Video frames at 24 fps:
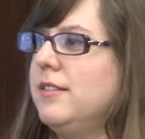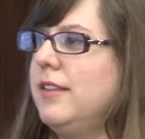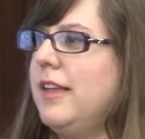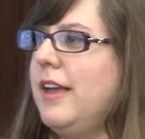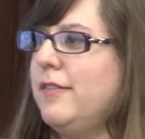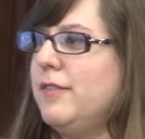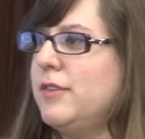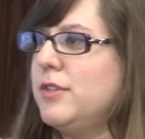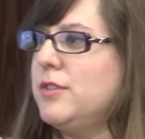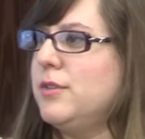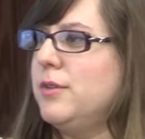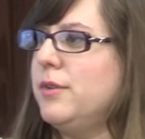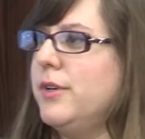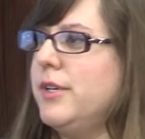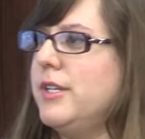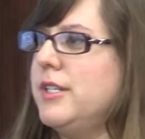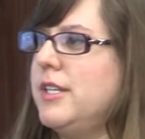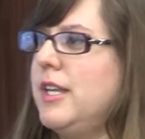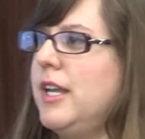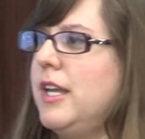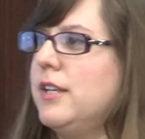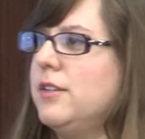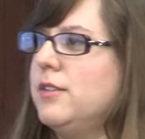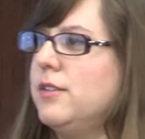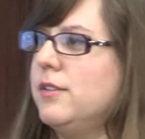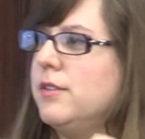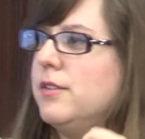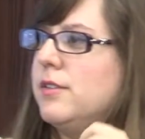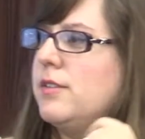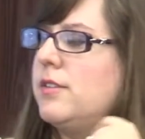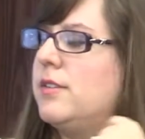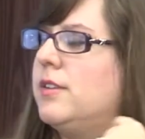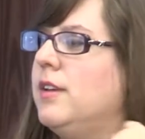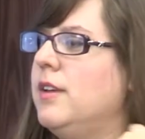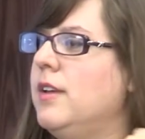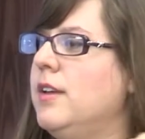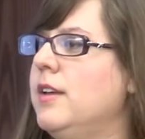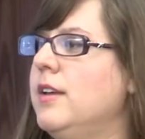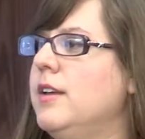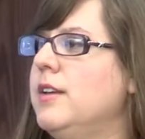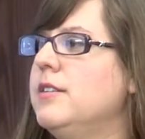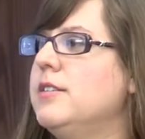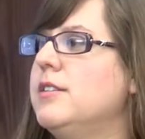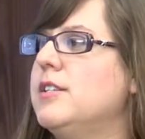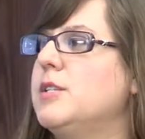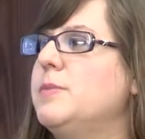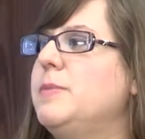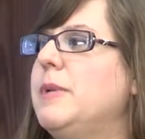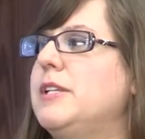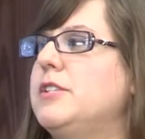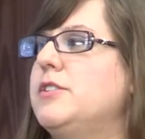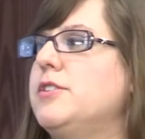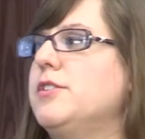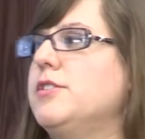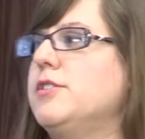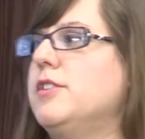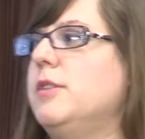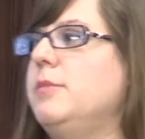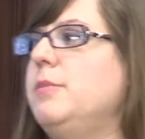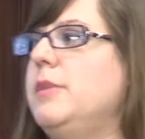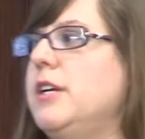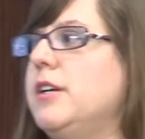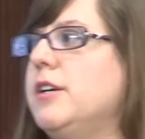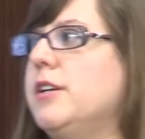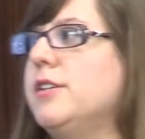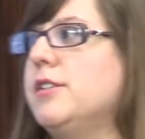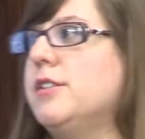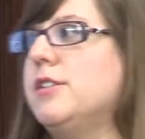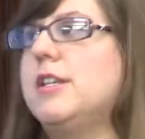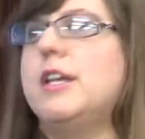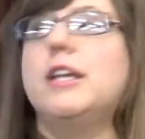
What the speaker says: lavatories, handles, dispensers, and mirrors.